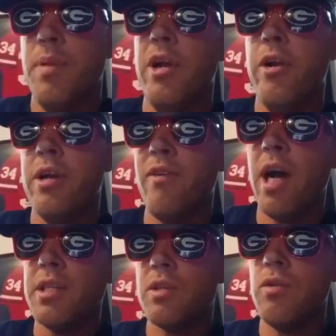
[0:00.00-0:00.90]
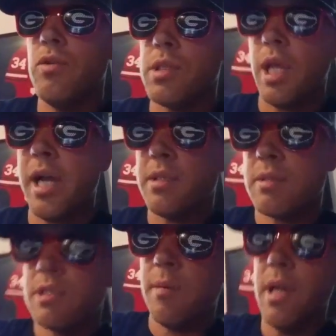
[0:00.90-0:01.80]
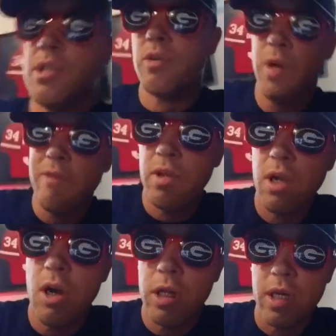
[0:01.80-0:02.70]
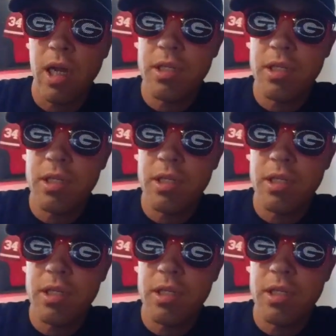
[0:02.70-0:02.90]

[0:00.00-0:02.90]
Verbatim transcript: period of high school, his last semester, whatever you call it in